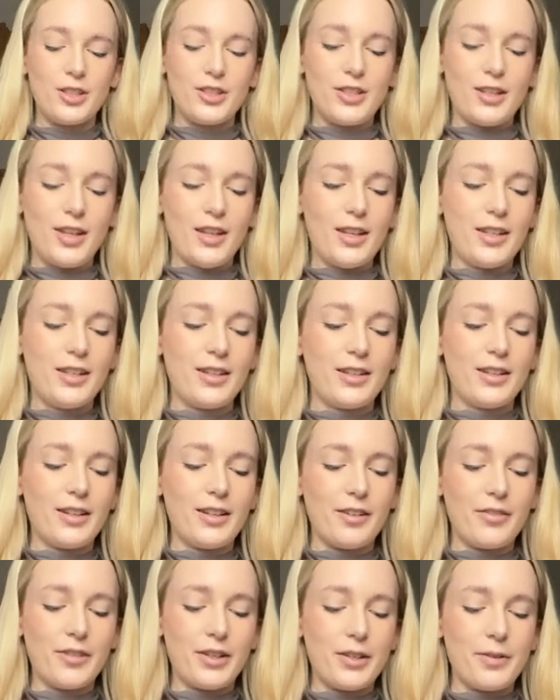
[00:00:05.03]
today. I
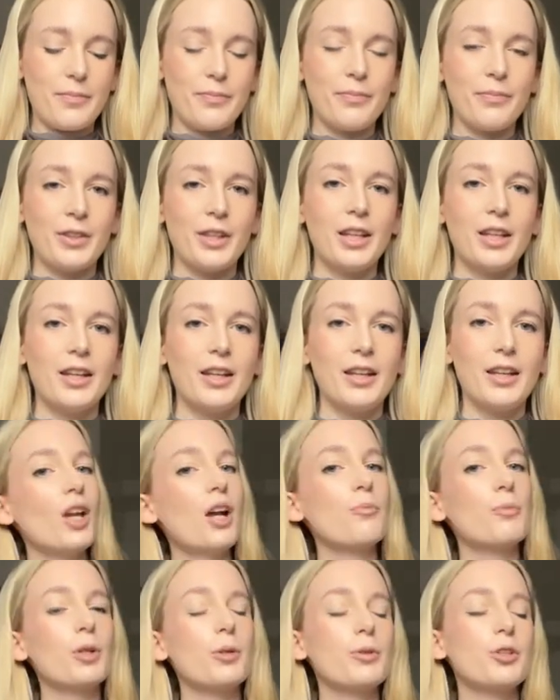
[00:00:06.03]
love it.
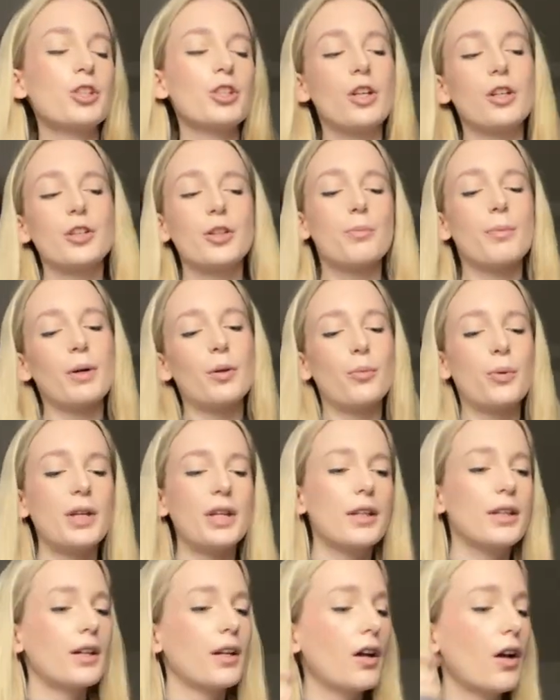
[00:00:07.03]
I'm going to be showing you my
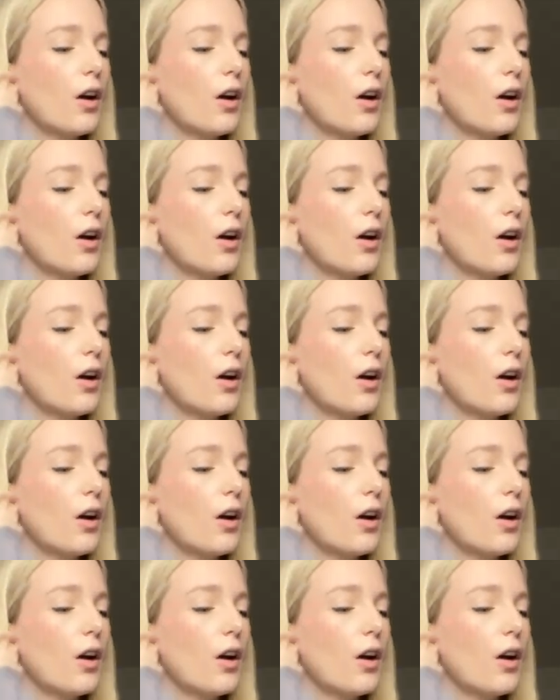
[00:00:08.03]
week